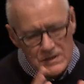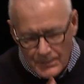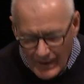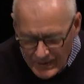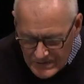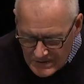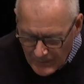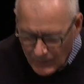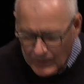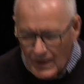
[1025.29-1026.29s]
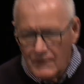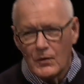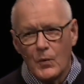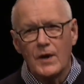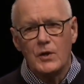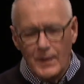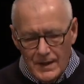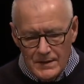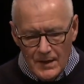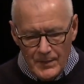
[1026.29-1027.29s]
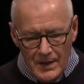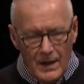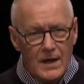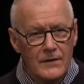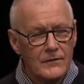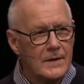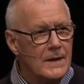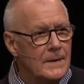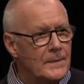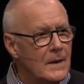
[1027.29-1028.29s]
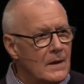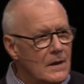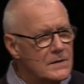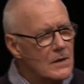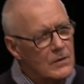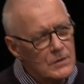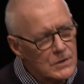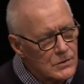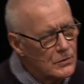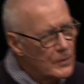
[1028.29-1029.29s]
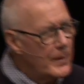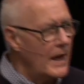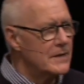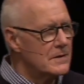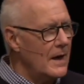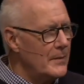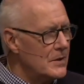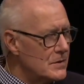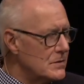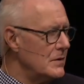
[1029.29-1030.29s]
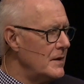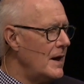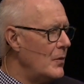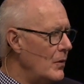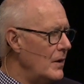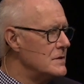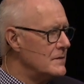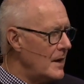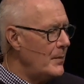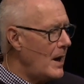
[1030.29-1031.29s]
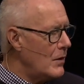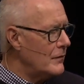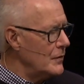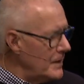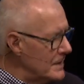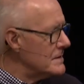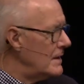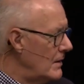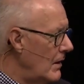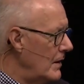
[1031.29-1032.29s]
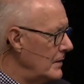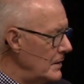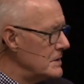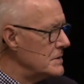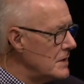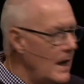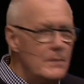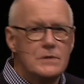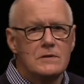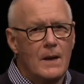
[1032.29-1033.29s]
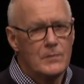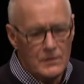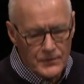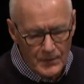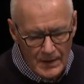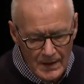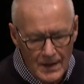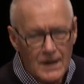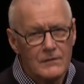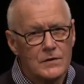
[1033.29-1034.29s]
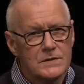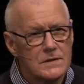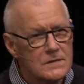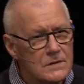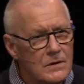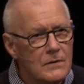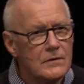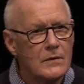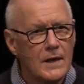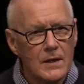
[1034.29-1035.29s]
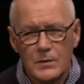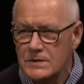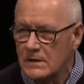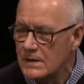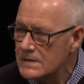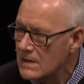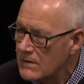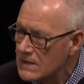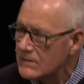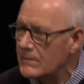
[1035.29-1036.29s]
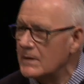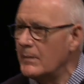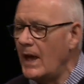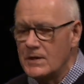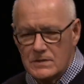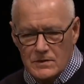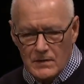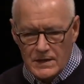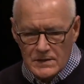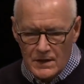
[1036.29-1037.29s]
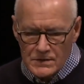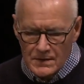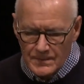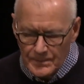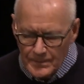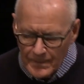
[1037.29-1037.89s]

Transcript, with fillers: responsible for where you end up in life. You say, Are you sure, Pastor? I'm not sure that our words are that powerful. Yes, they are. Notice James chapter 3, verses 2 through 8. I want you to listen to this from the Passion Translation.